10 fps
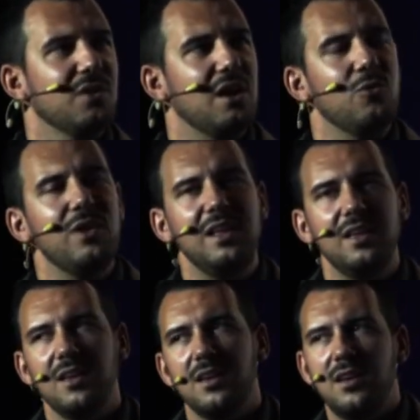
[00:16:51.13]
There are
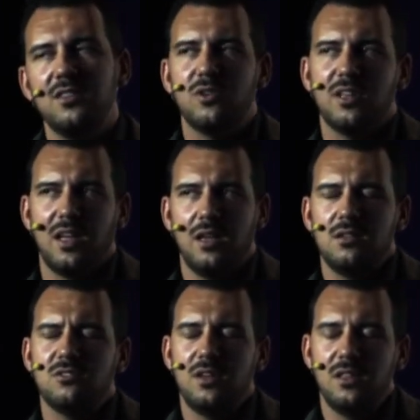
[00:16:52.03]
really
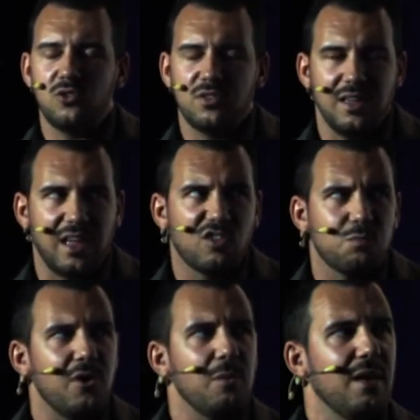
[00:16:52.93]
interesting
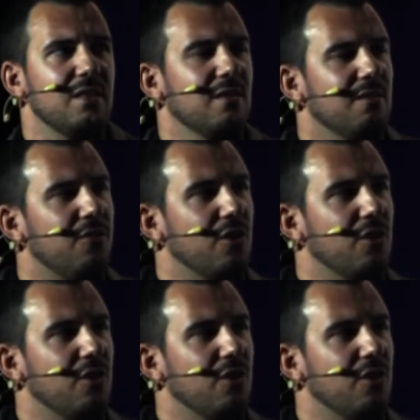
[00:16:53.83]
experiments.